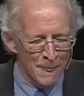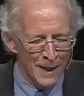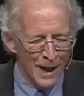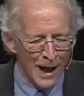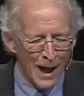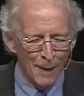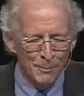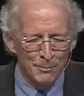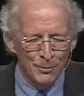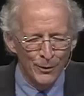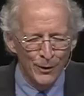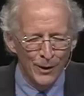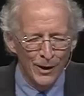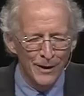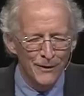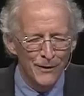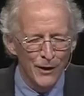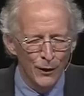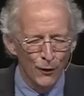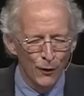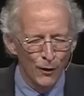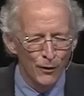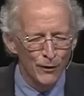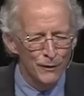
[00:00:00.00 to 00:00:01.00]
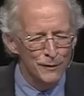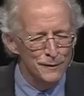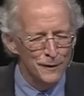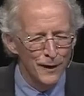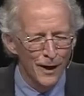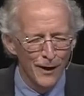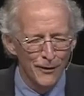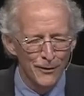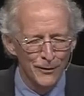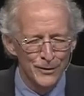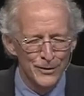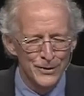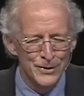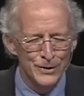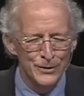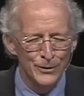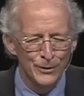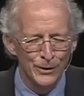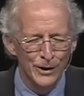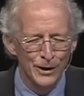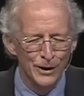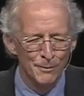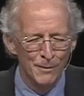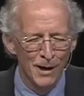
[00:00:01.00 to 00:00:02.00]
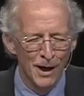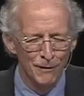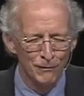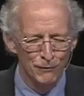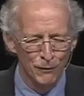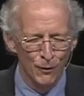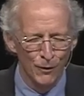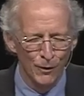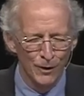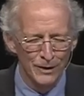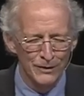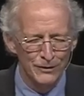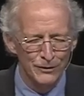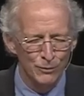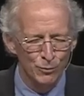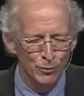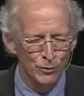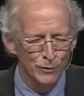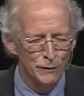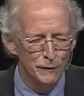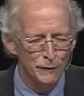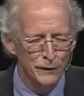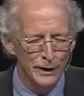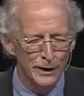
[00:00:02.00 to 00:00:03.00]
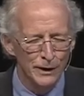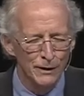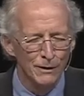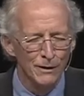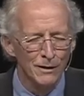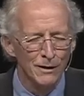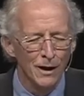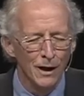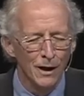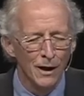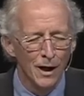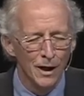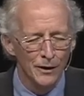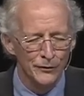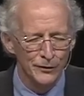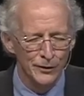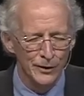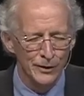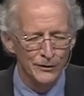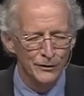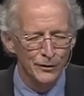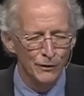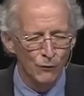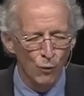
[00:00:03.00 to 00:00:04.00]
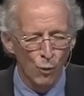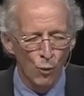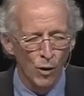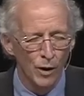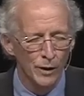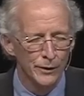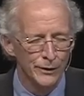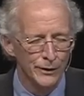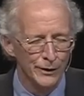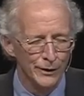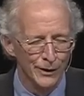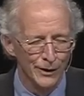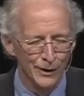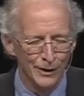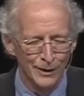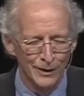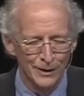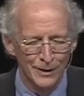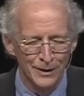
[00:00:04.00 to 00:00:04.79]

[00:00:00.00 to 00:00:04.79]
I pray that all the fathers who hear my voice would feel a sense of wonder